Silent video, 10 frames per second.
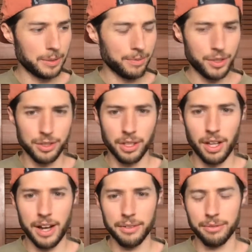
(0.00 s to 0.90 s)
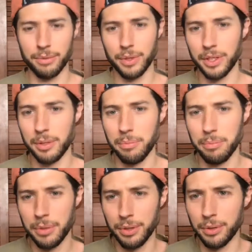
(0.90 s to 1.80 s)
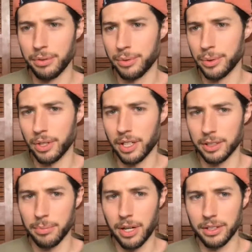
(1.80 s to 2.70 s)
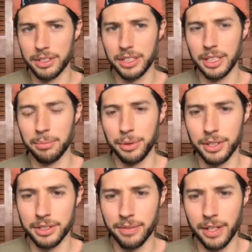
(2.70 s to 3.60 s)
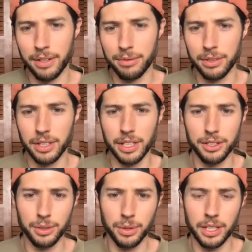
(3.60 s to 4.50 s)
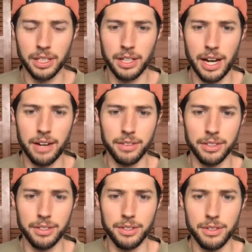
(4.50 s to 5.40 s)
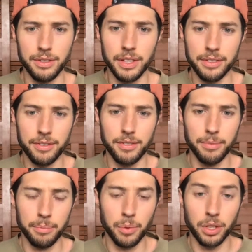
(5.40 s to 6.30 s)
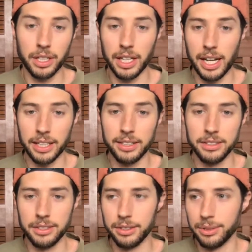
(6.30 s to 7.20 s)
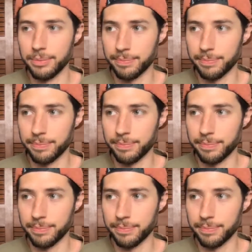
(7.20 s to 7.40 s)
There's a lot of really beautiful cosmology in Buddhism that I've really enjoyed that's more connected to